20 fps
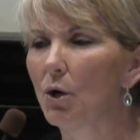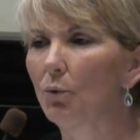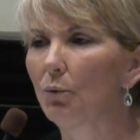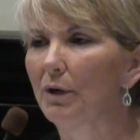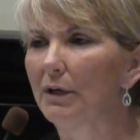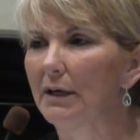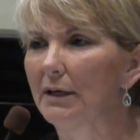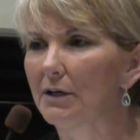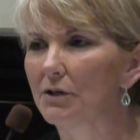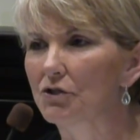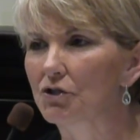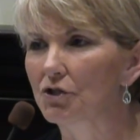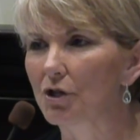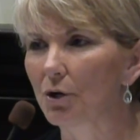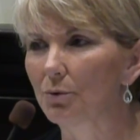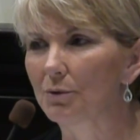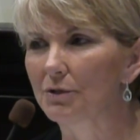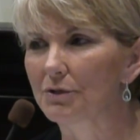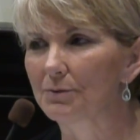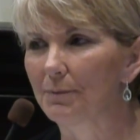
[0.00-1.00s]
We need to
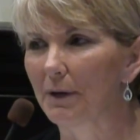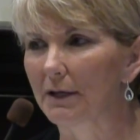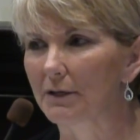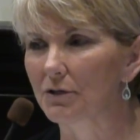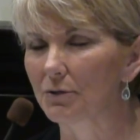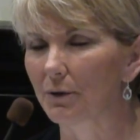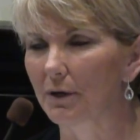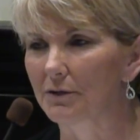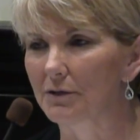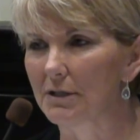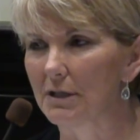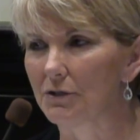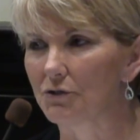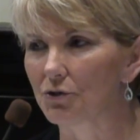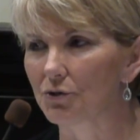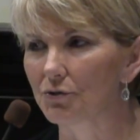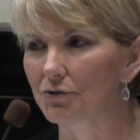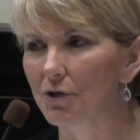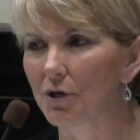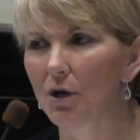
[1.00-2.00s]
show respect to our
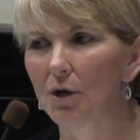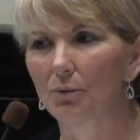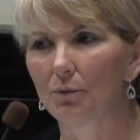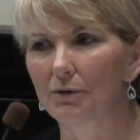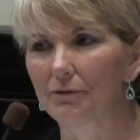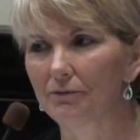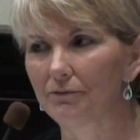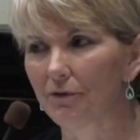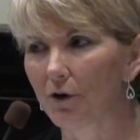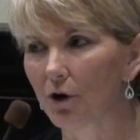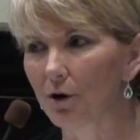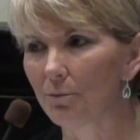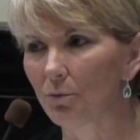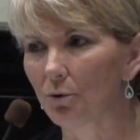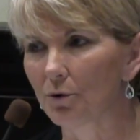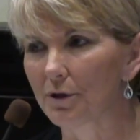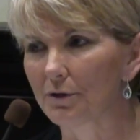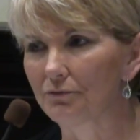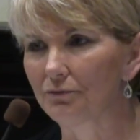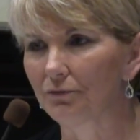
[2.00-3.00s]
teachers with far
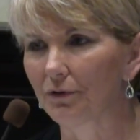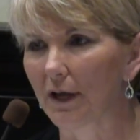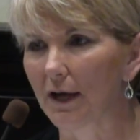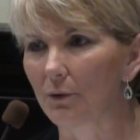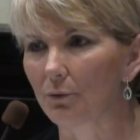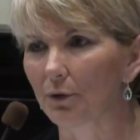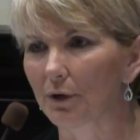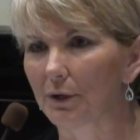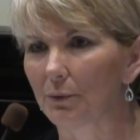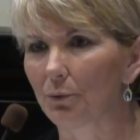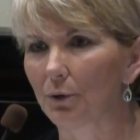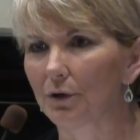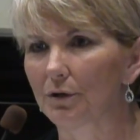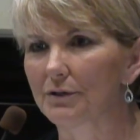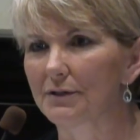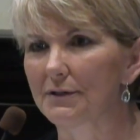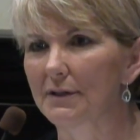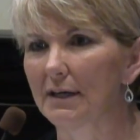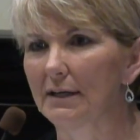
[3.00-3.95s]
more than flowery words.